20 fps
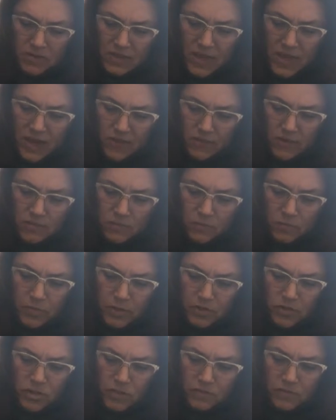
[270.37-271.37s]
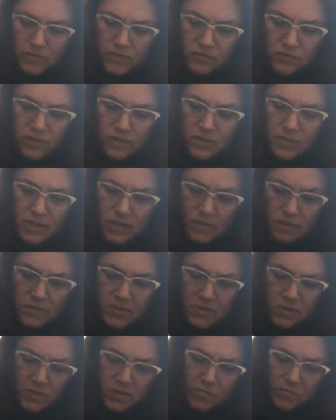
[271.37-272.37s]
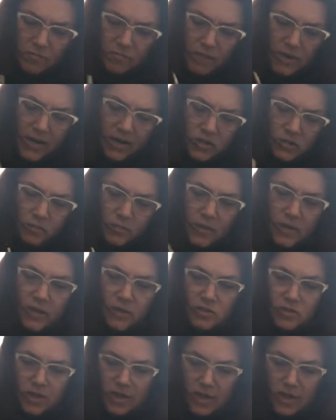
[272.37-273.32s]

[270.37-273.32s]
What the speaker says: They have a bunch of different types of Mod Podge.